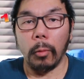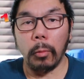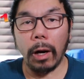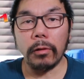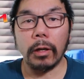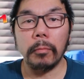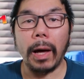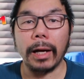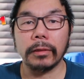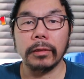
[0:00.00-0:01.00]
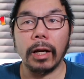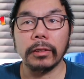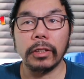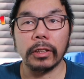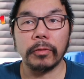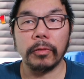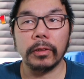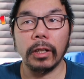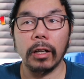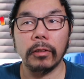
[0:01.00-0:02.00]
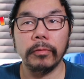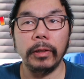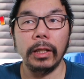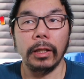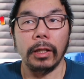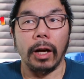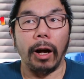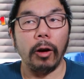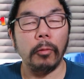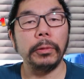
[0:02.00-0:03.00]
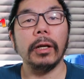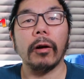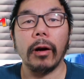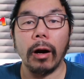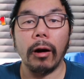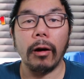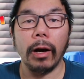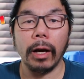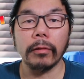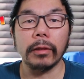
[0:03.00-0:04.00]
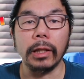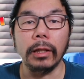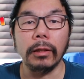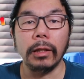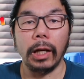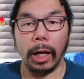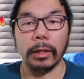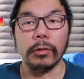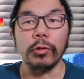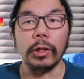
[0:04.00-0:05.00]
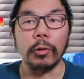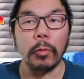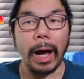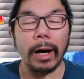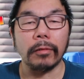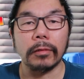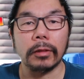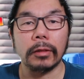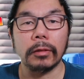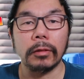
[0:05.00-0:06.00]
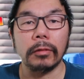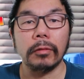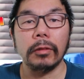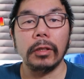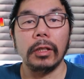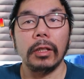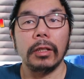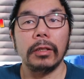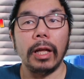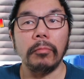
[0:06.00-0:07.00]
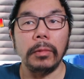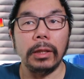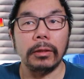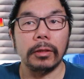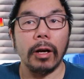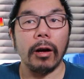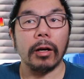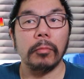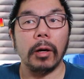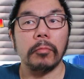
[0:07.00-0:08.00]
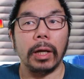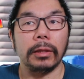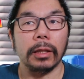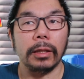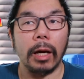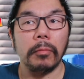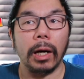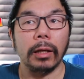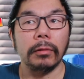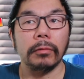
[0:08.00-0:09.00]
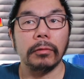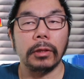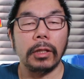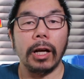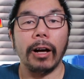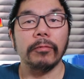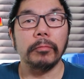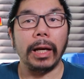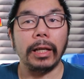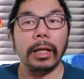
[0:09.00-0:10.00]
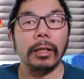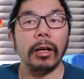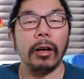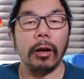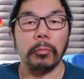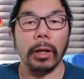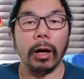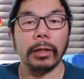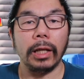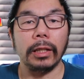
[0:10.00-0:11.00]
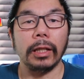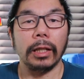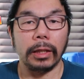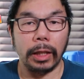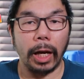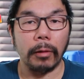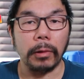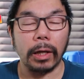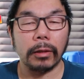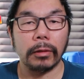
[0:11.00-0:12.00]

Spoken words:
Welcome back to Not Just Photography. I hope you are all healthy and doing well. Let me talk about my dilemma of making a blogging camera.